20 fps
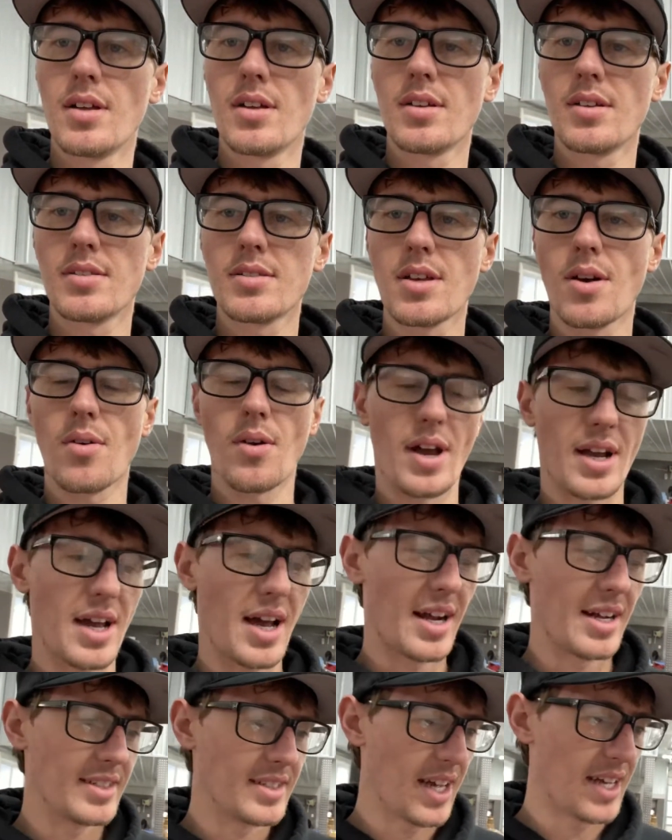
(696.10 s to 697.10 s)
So I
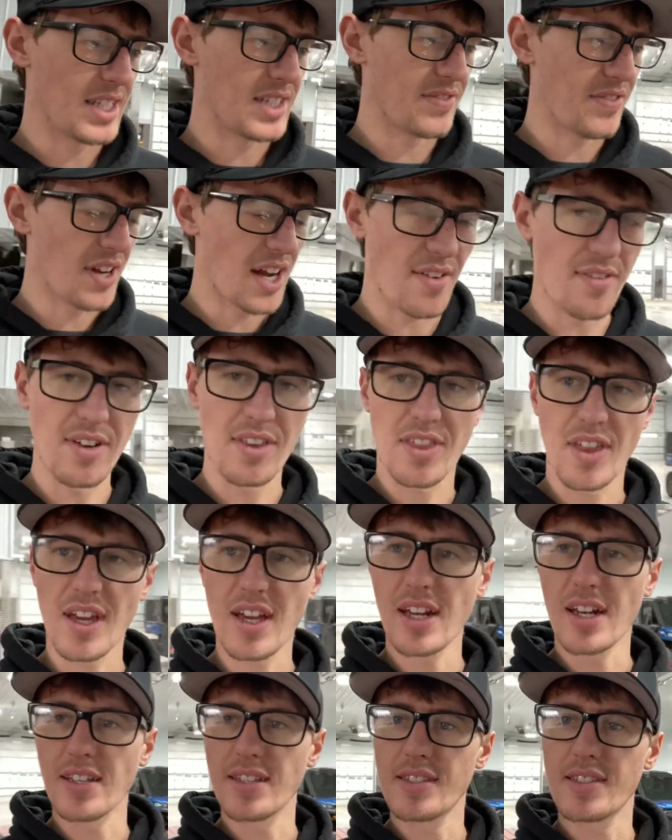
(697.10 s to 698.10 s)
kind of test fit
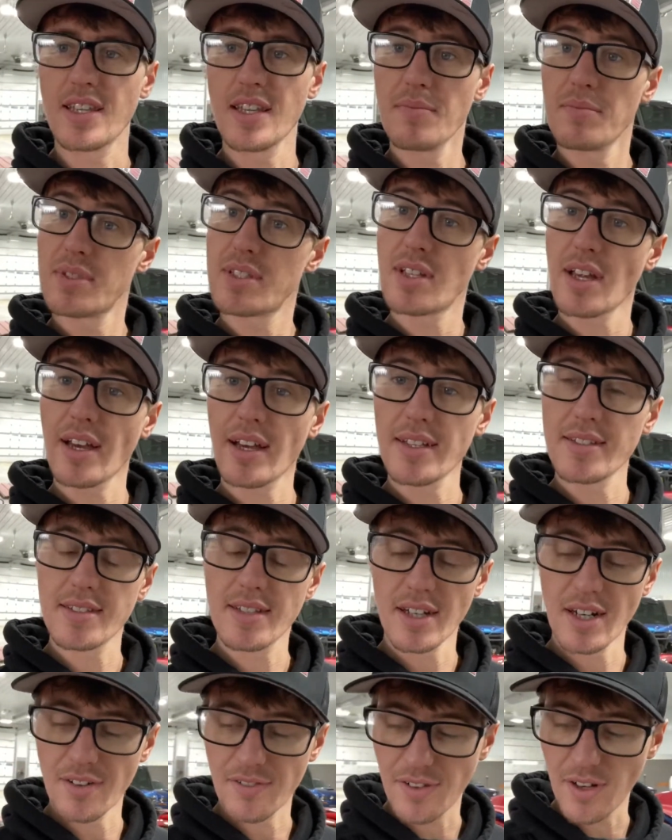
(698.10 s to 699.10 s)
everything, and it seems like it's
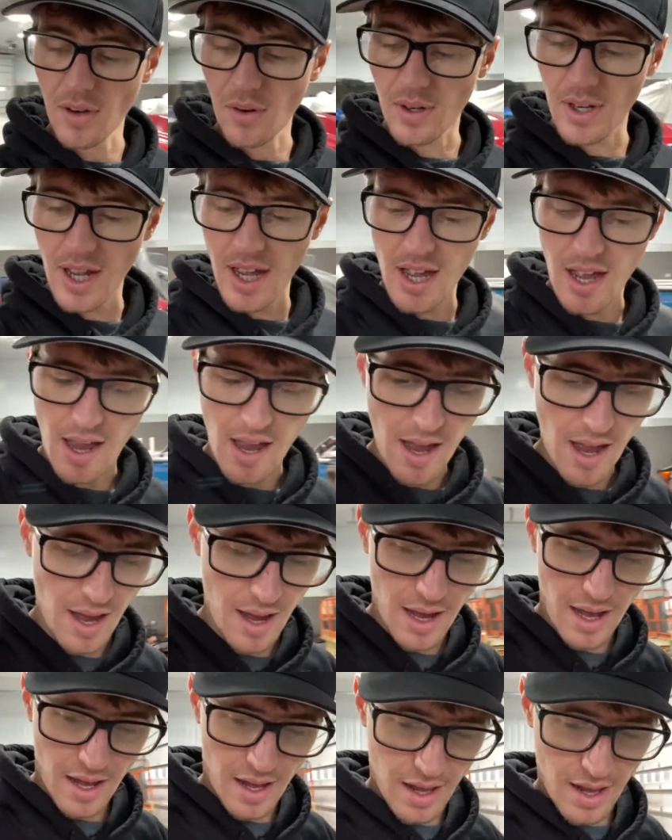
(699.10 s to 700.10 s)
gonna fit okay.
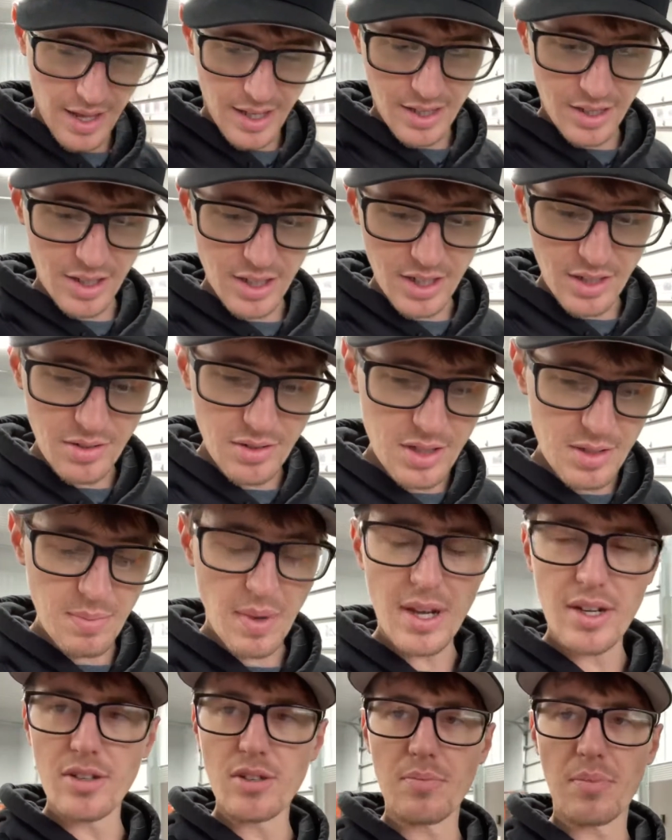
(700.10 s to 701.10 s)
I couldn't use
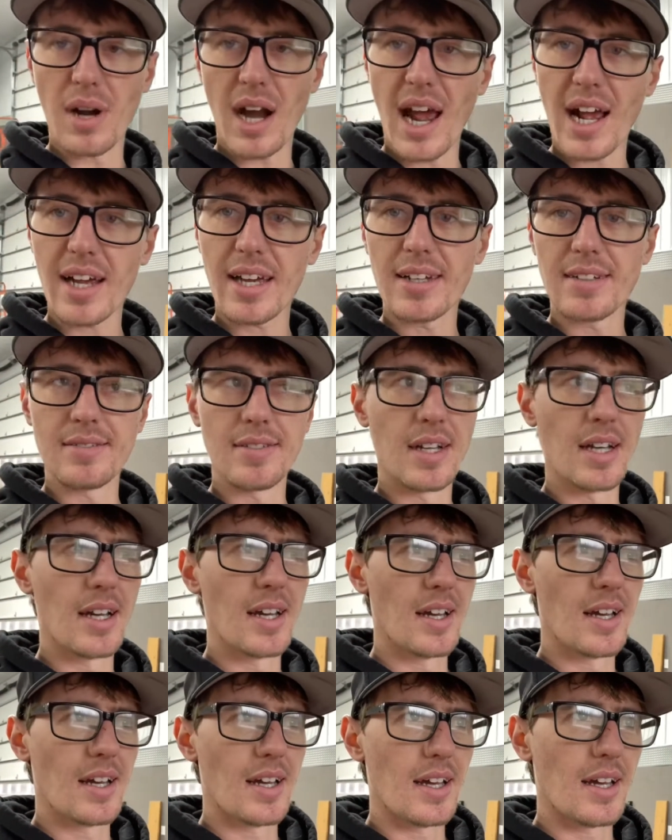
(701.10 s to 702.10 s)
my new bracket.
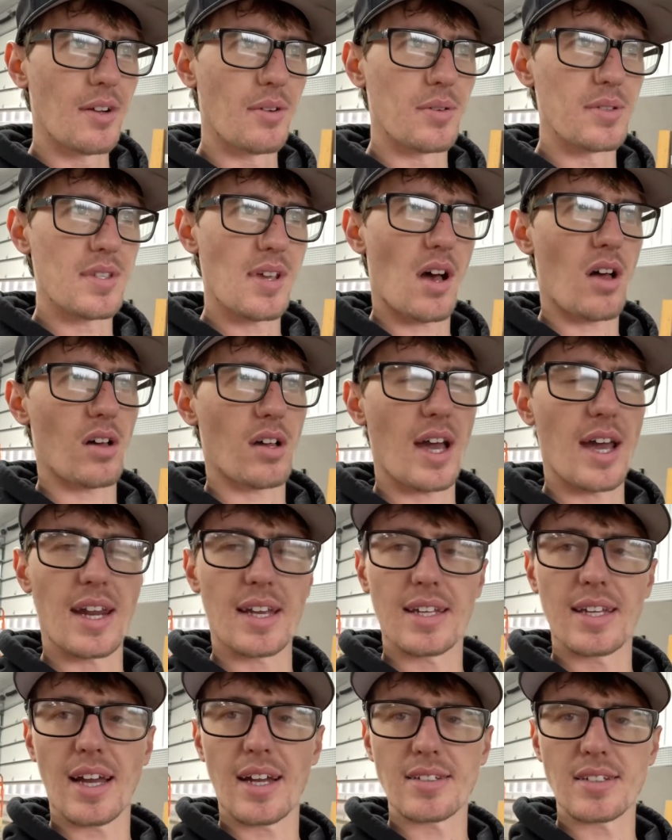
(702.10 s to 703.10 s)
It was all kind
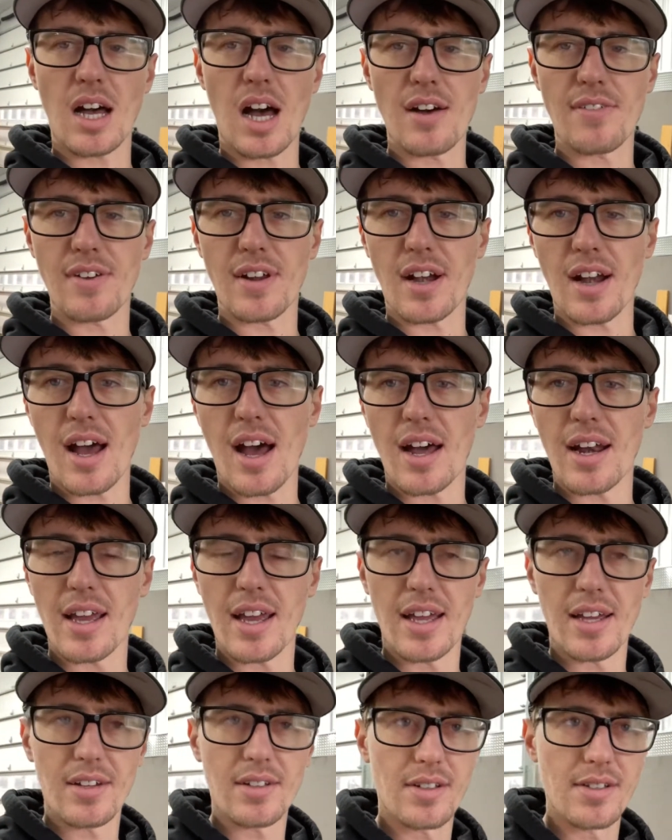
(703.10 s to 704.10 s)
of kicked off at an odd
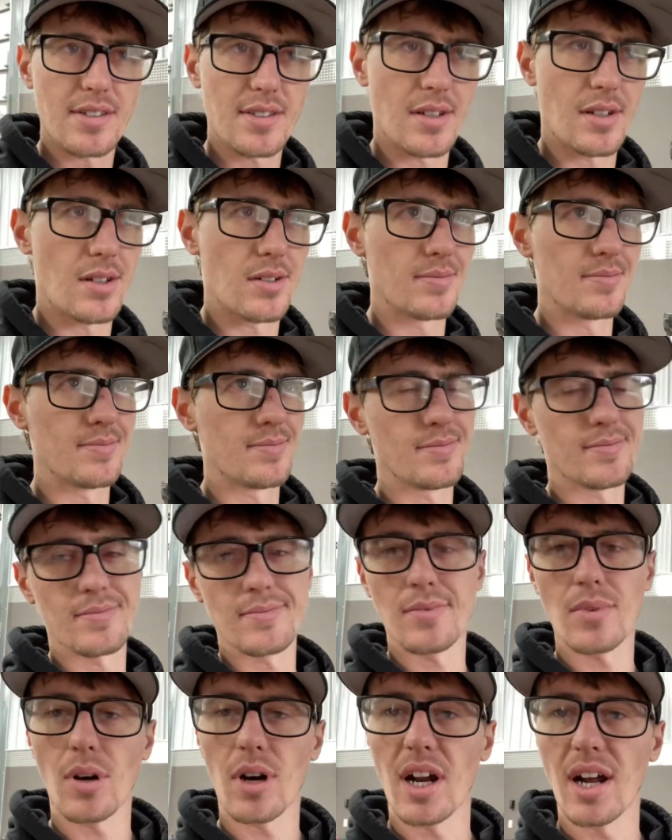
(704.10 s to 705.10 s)
angle, so
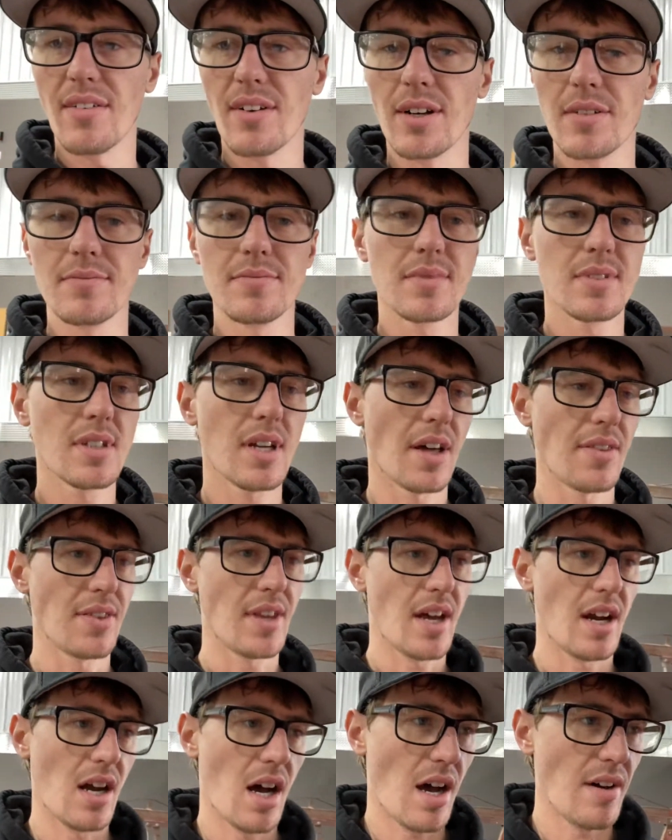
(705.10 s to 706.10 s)
whatever, just cut
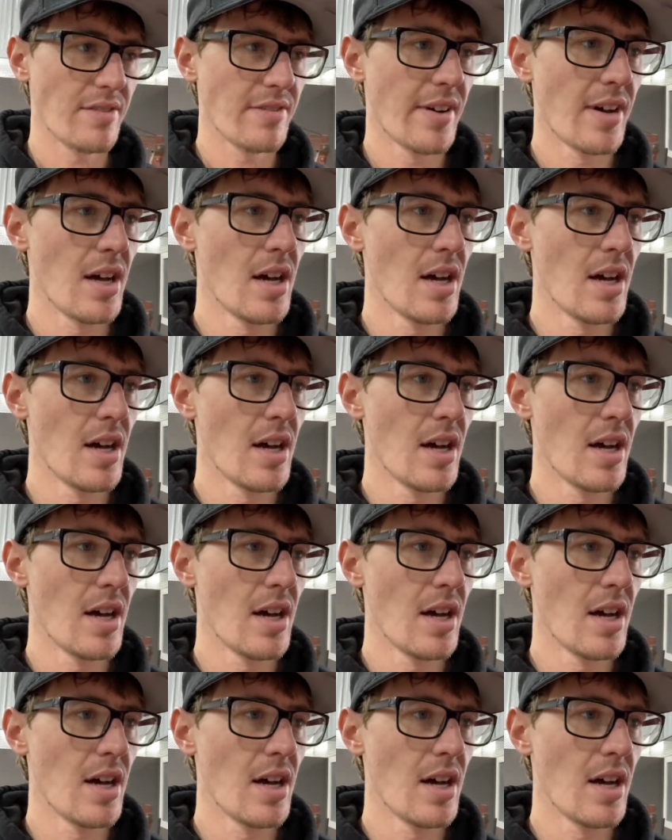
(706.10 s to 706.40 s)
that off.